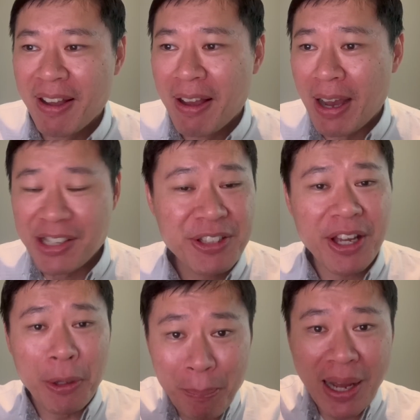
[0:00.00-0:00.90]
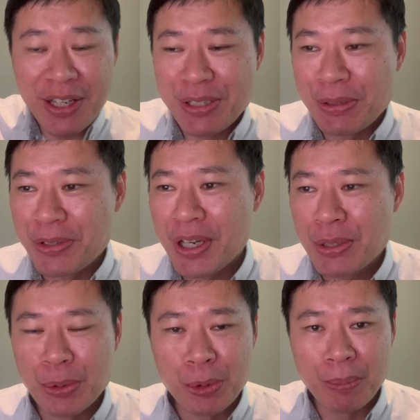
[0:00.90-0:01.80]
I think that applies not just
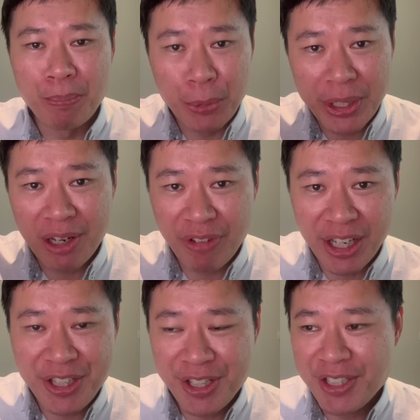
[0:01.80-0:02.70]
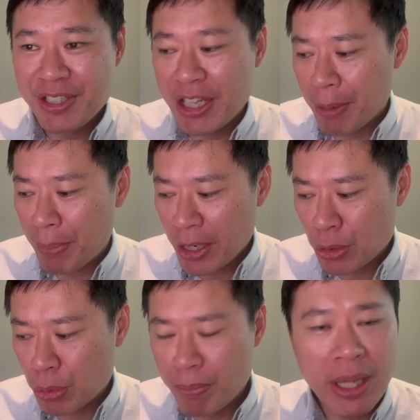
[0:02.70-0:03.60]
to building up finances, that applies
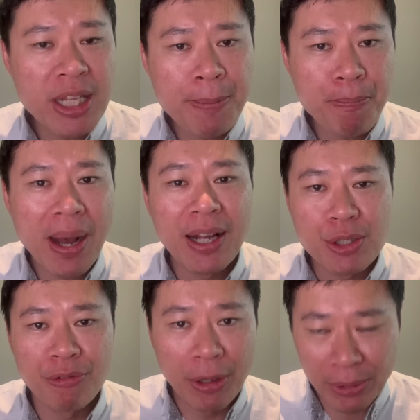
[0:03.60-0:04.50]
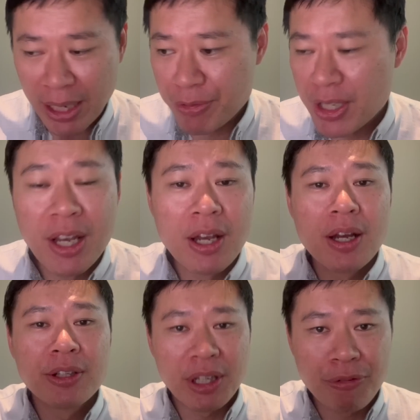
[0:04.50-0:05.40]
to many parts of our lives.
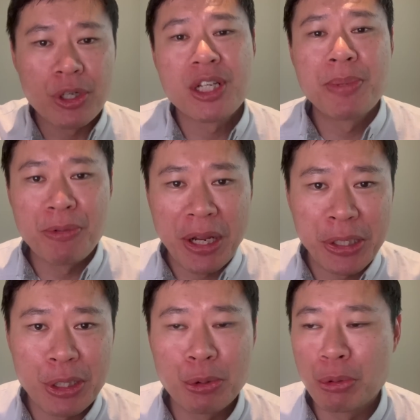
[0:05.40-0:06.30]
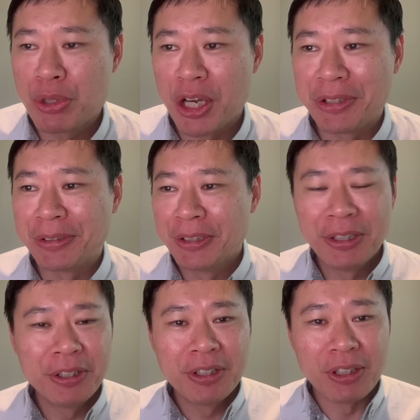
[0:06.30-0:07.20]
Take for example running YouTube channel.
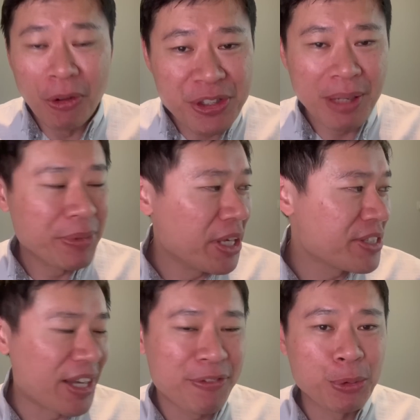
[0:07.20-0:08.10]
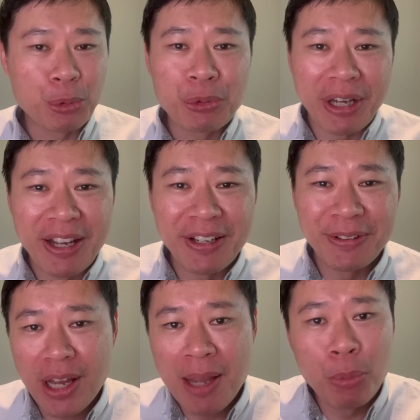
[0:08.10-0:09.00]
On some days I feel too tired
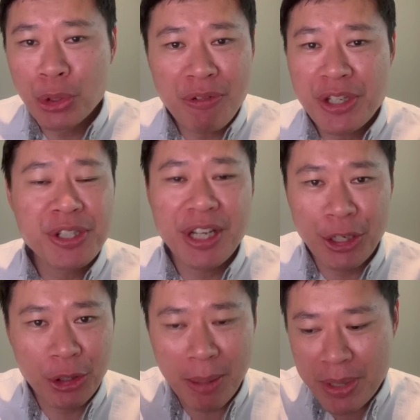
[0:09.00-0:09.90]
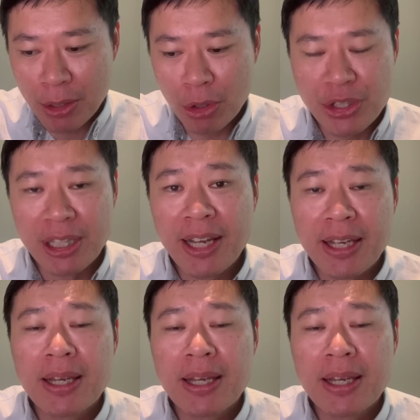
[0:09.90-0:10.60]
and motivation cannot get me across the line.